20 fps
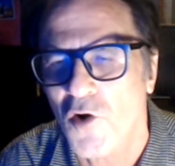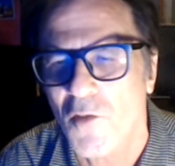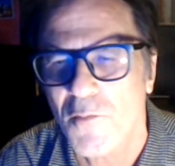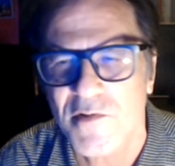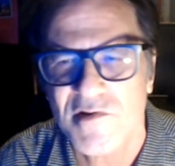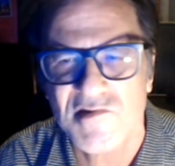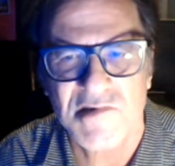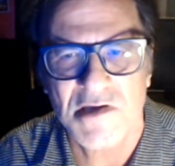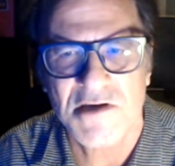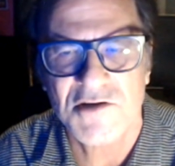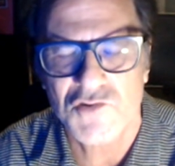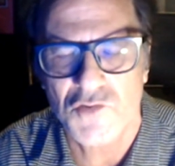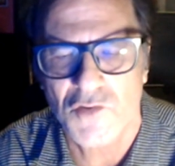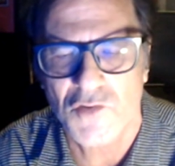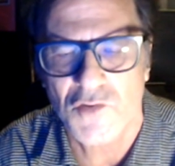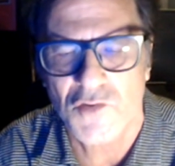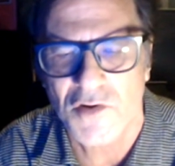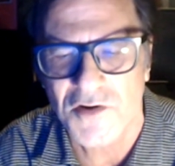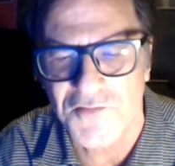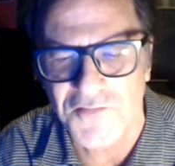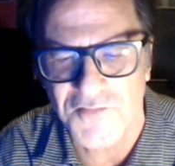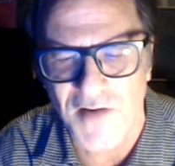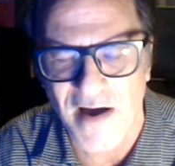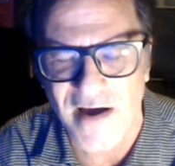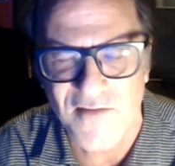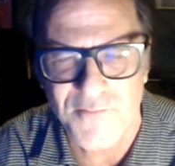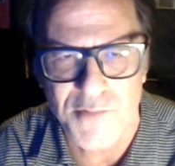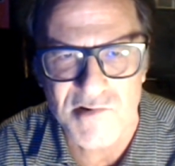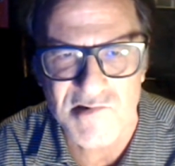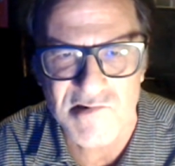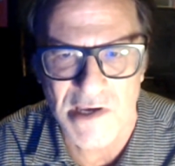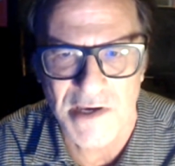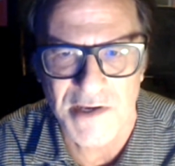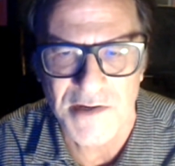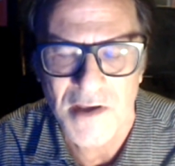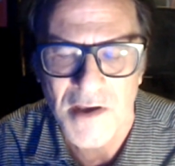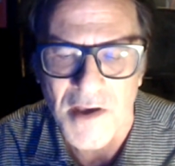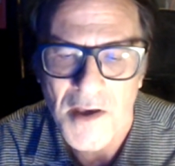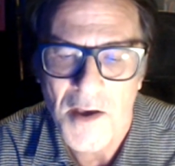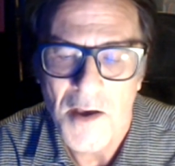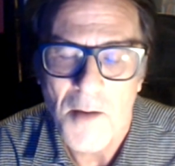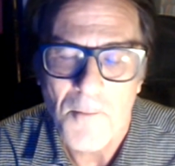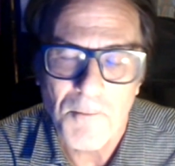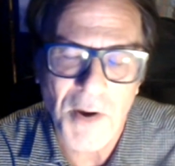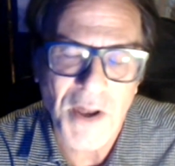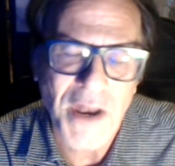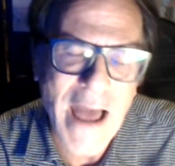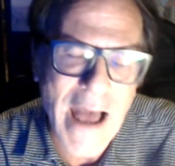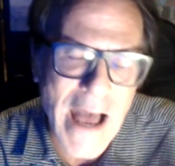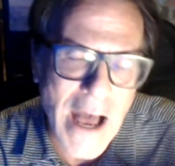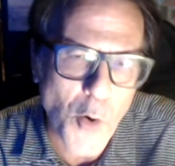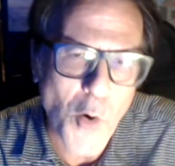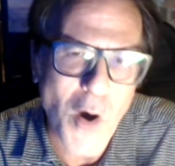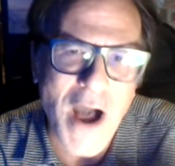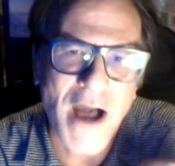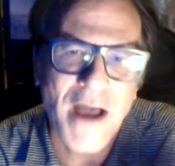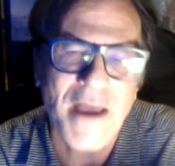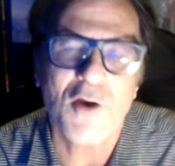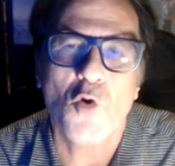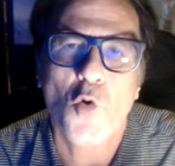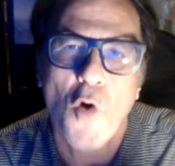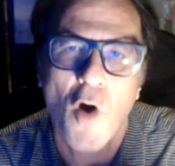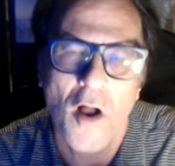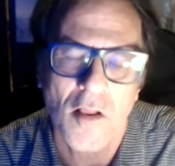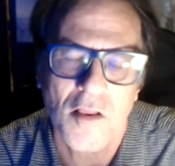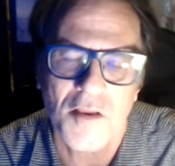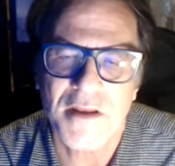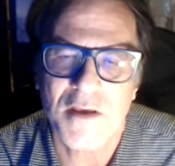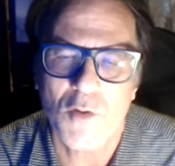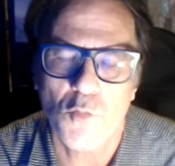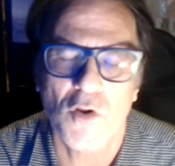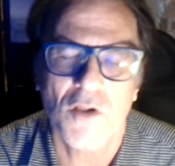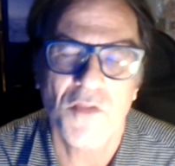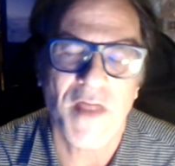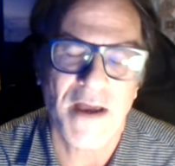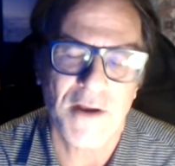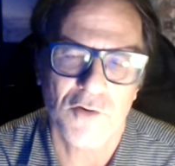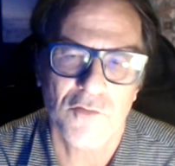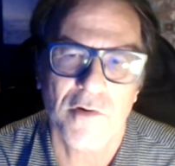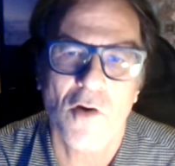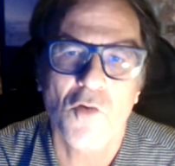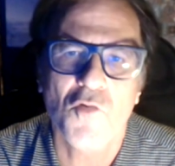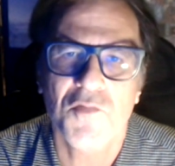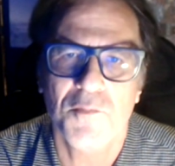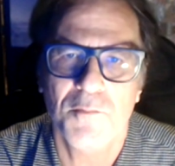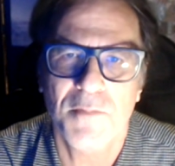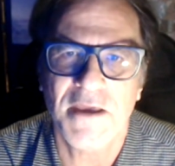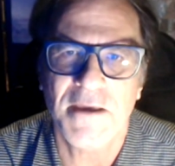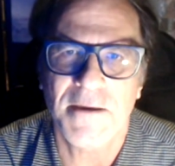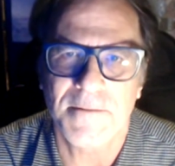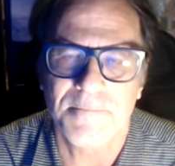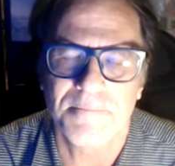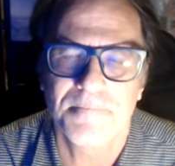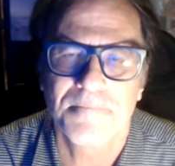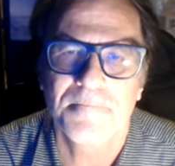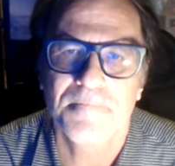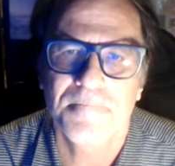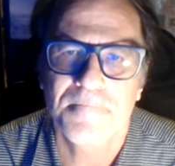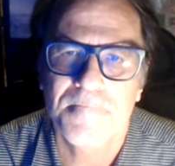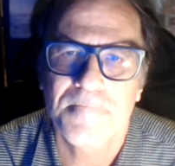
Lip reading: at 4% or at 5%, but how high quality will that growth be?